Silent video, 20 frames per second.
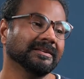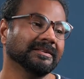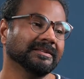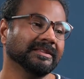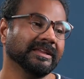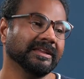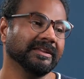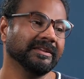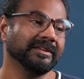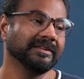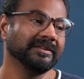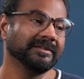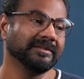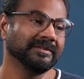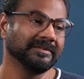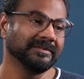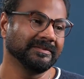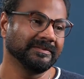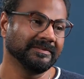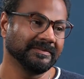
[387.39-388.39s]

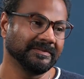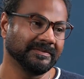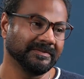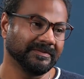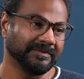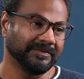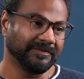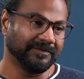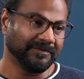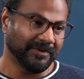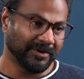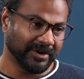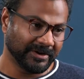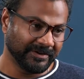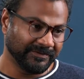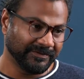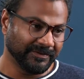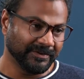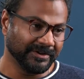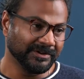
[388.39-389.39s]
They
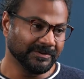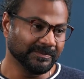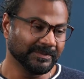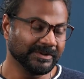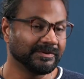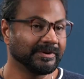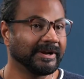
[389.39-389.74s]
fought for human